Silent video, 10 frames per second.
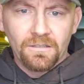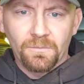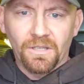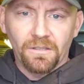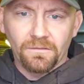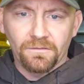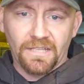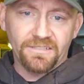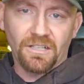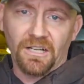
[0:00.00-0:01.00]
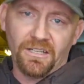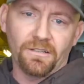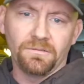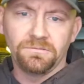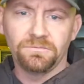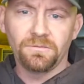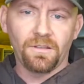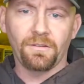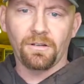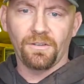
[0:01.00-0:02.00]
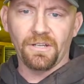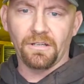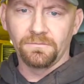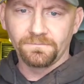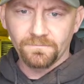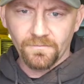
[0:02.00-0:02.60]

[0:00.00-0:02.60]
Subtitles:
But that's a good idea. Throw it on there.